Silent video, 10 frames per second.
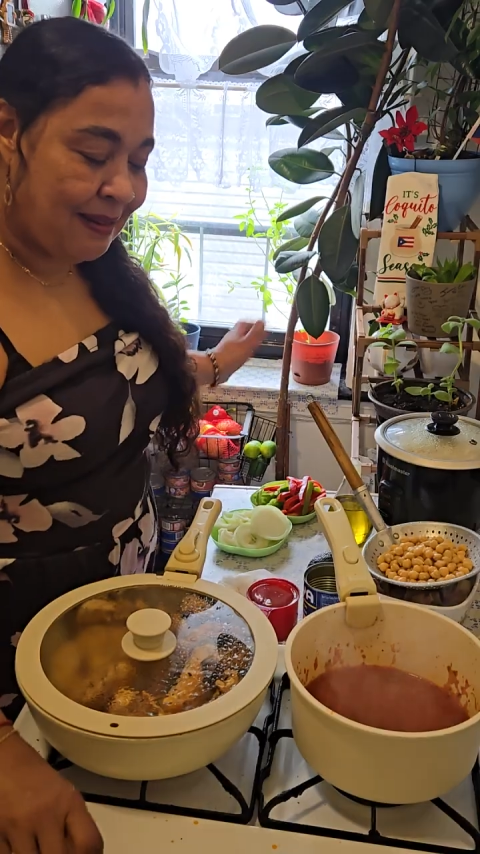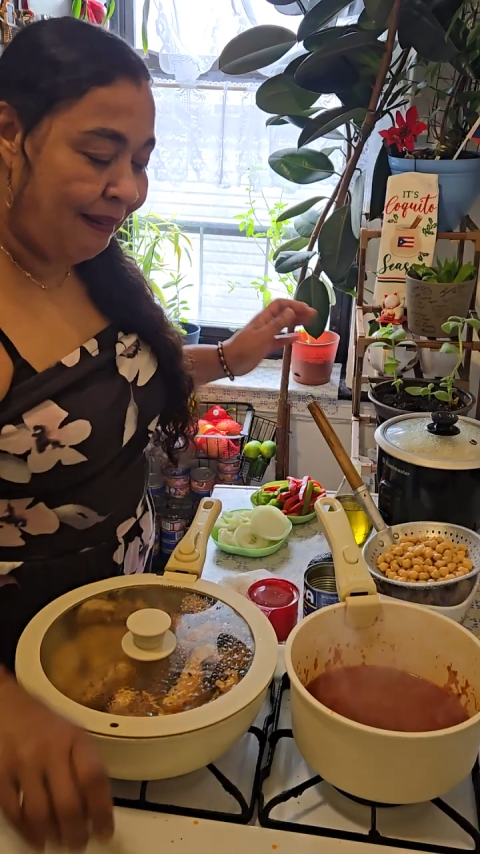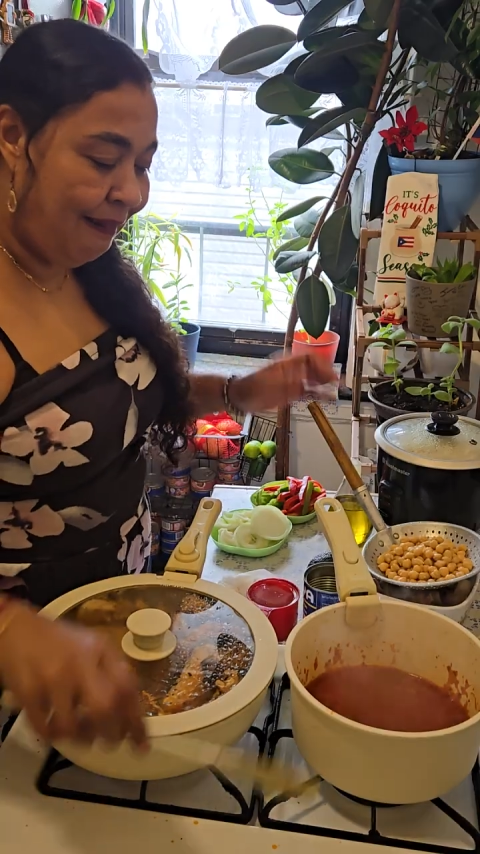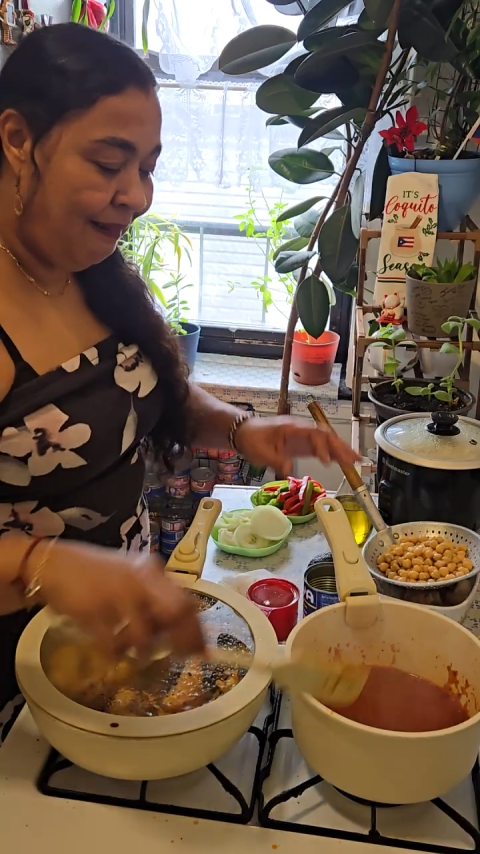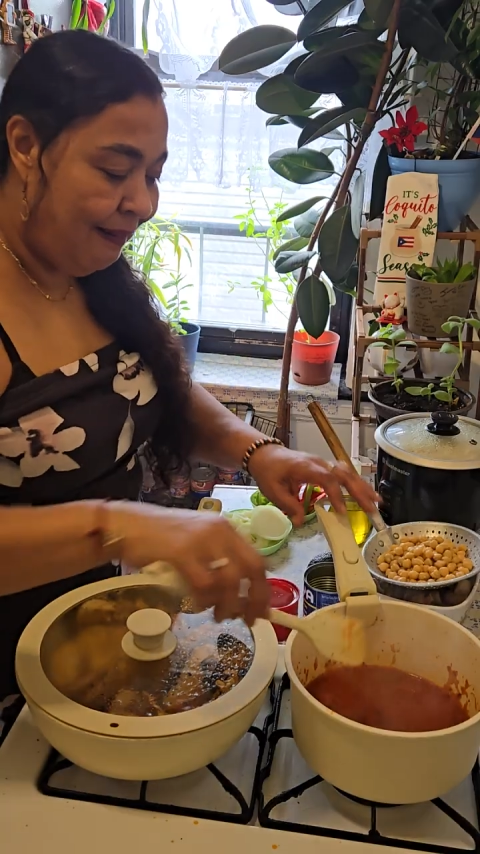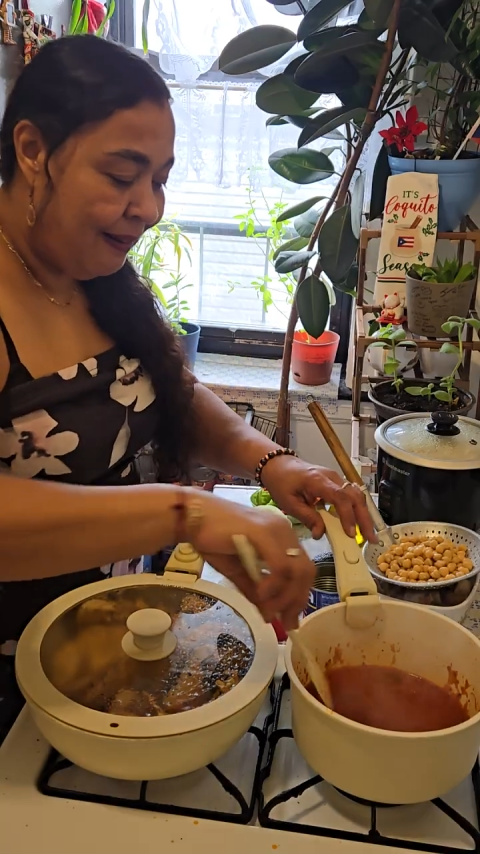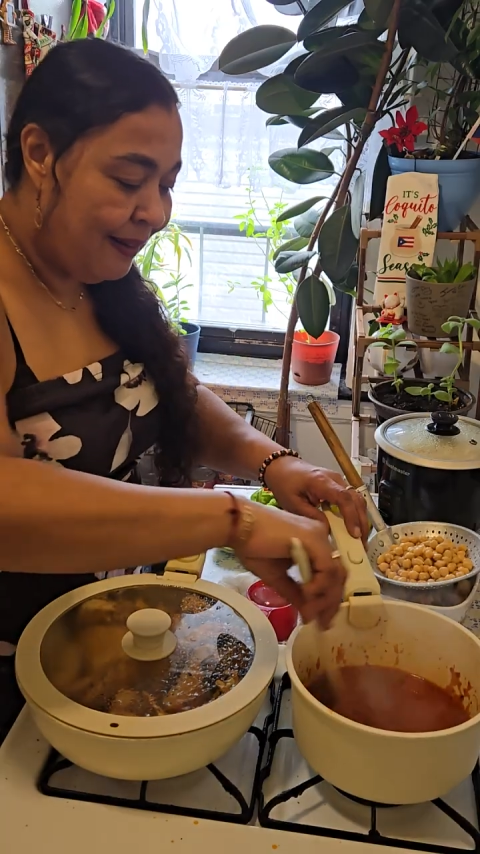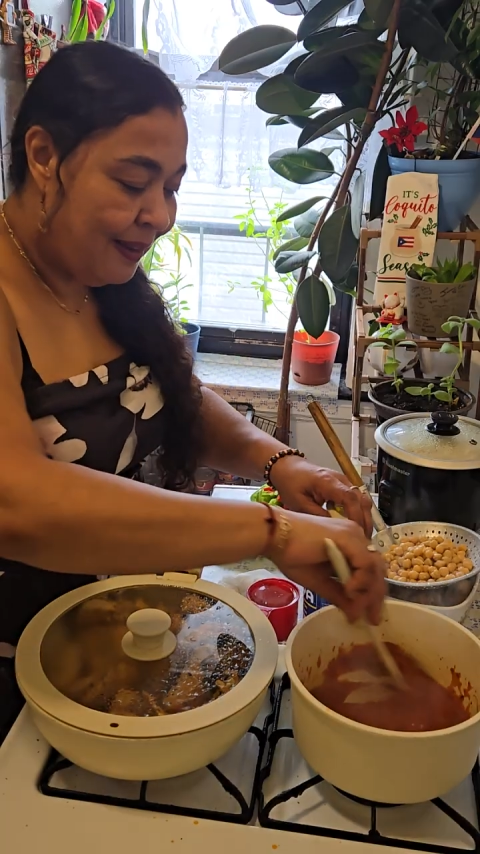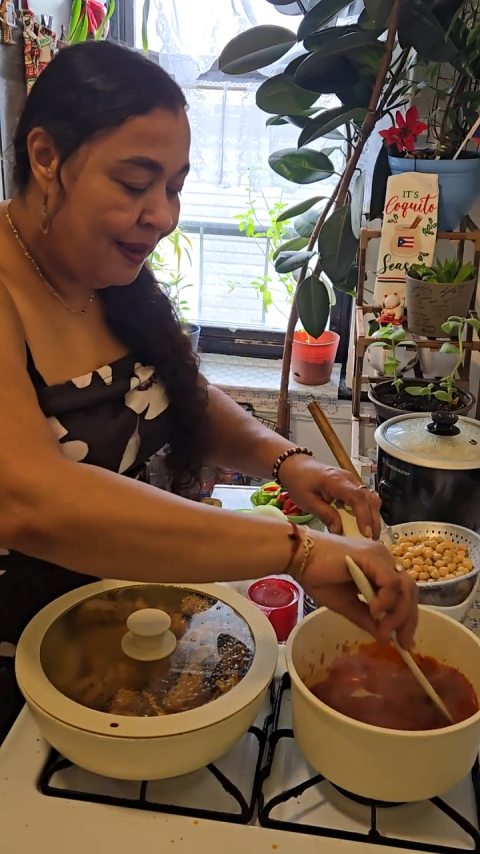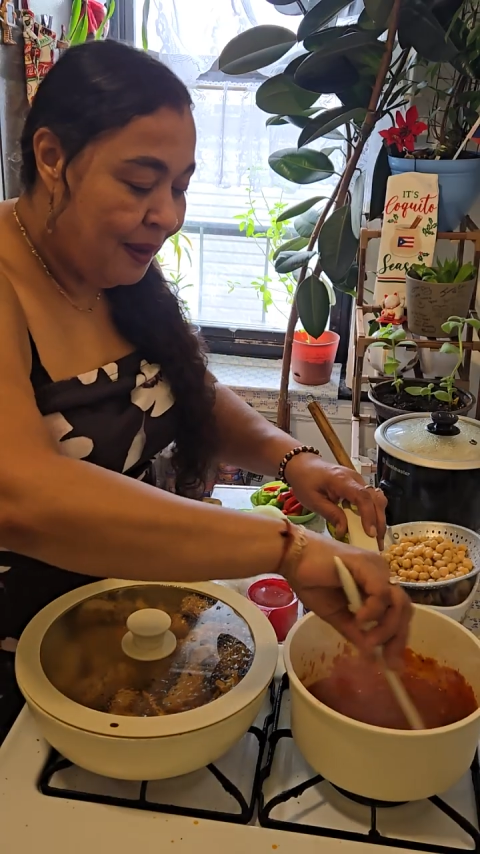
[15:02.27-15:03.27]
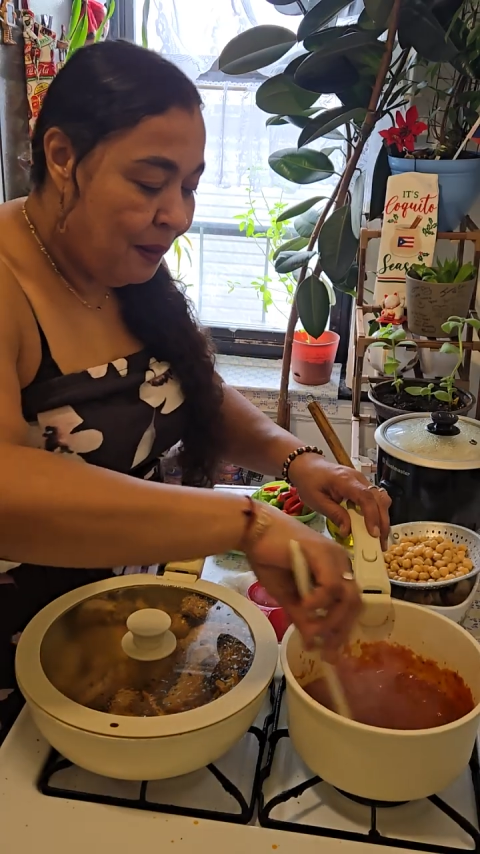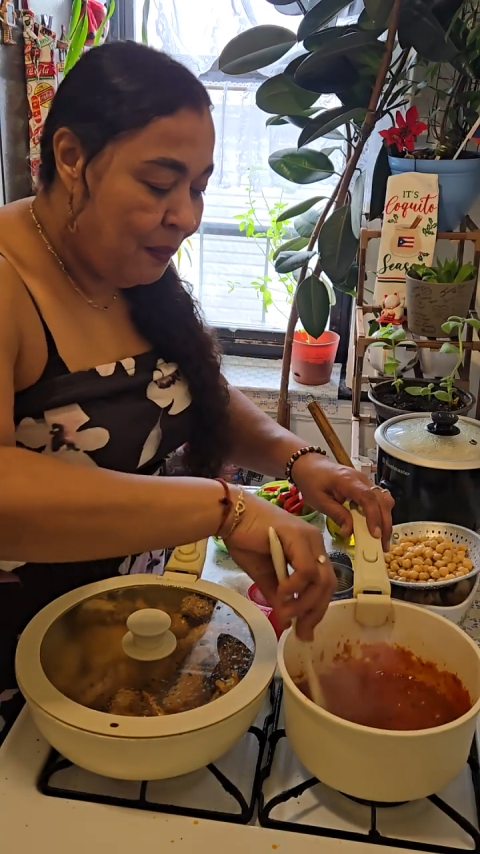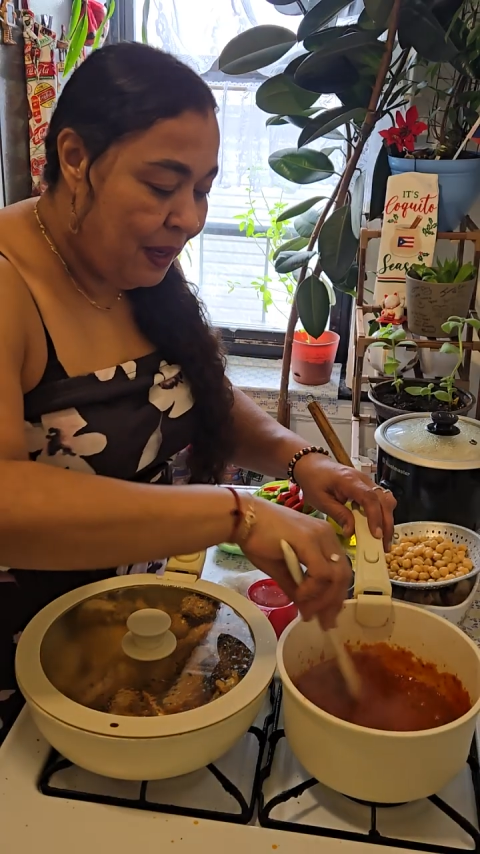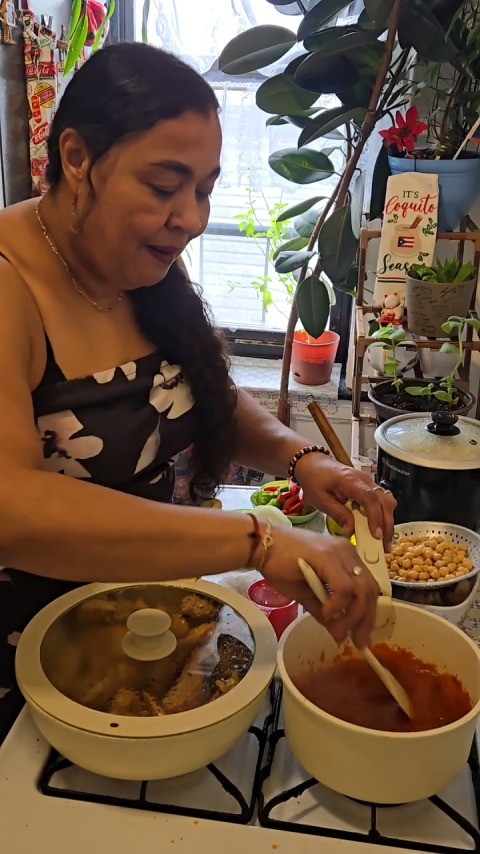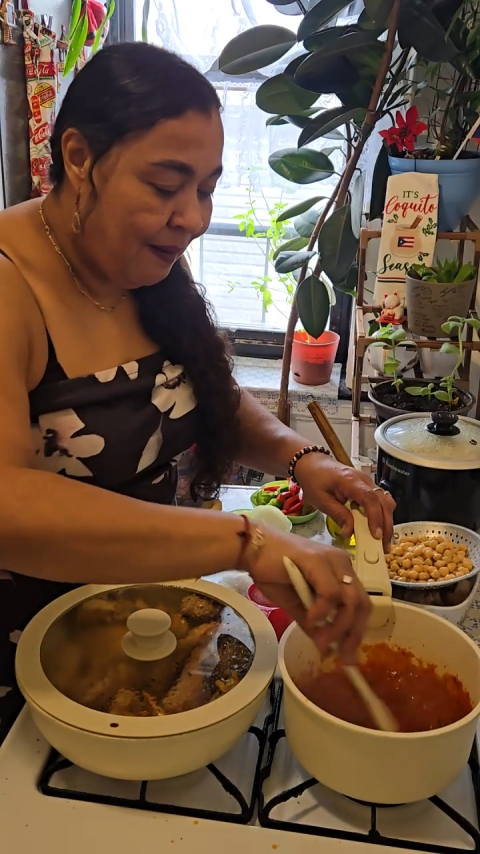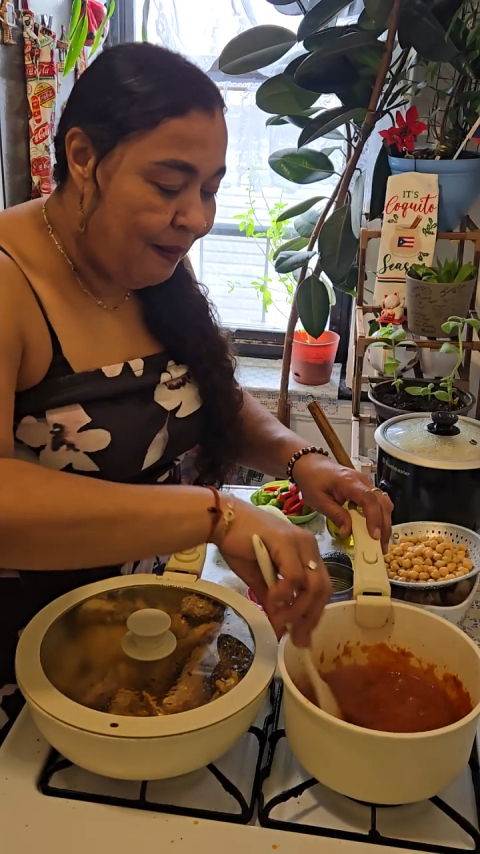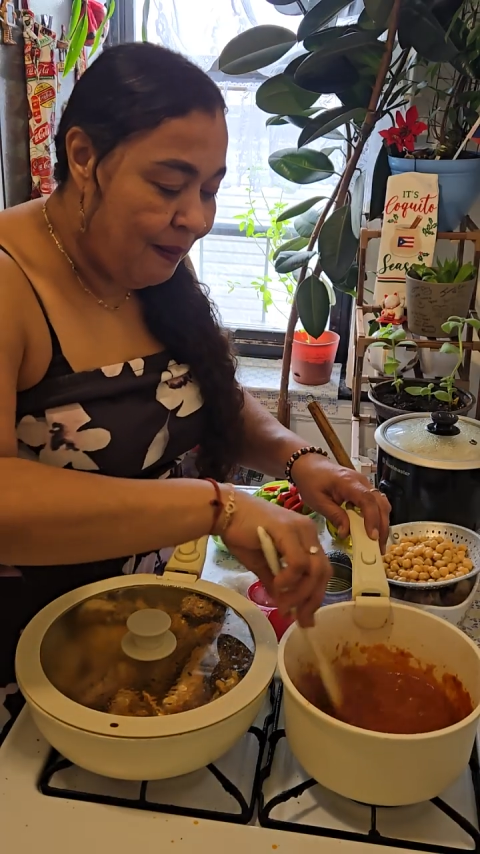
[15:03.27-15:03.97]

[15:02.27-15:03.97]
done. We are